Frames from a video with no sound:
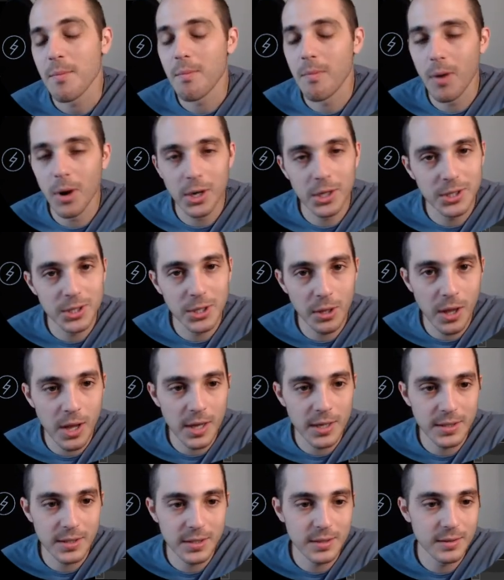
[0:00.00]
mark the
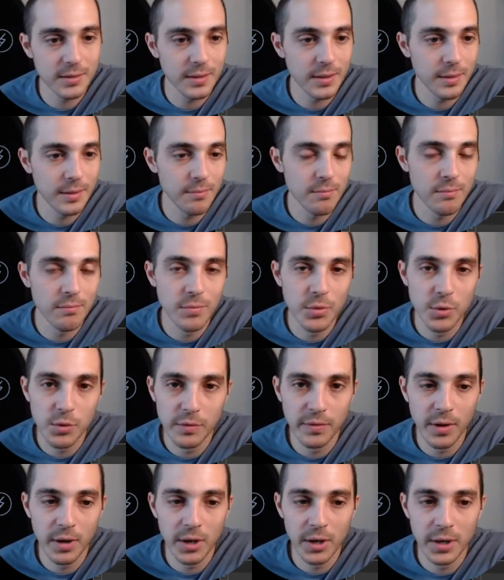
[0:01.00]
loss,
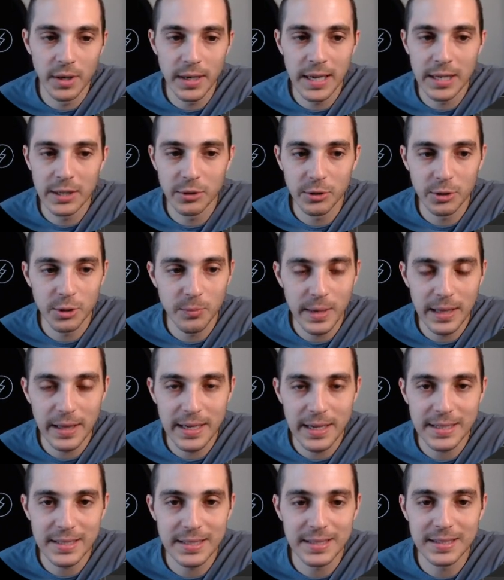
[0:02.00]
move on, and learn my
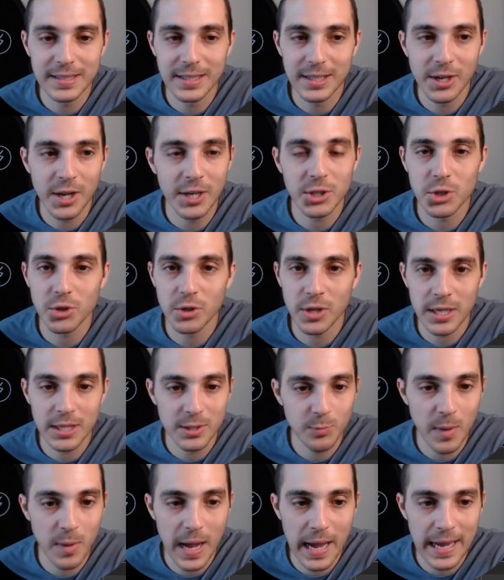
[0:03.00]
lesson to not trade
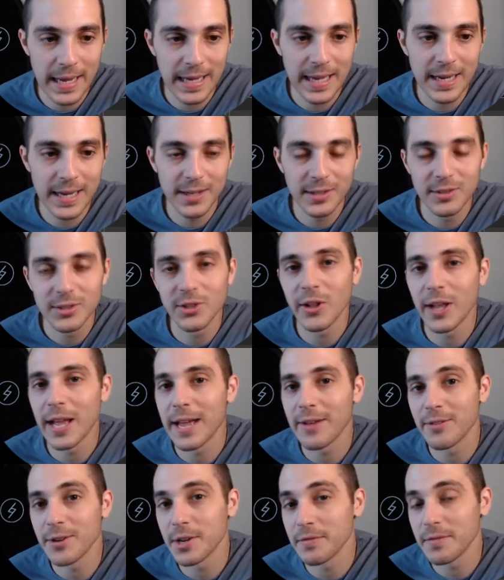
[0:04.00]
SPY again until I
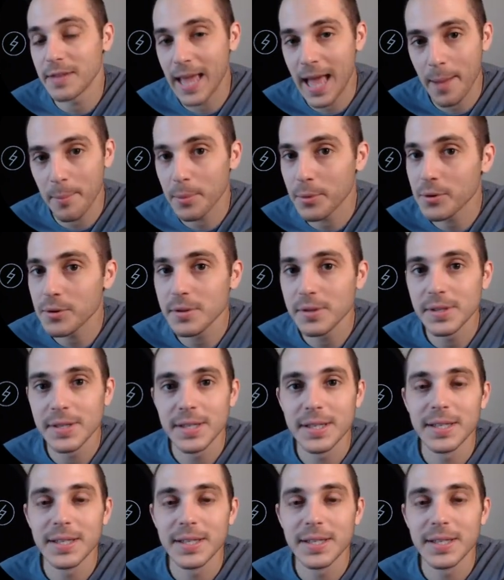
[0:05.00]
have enough capital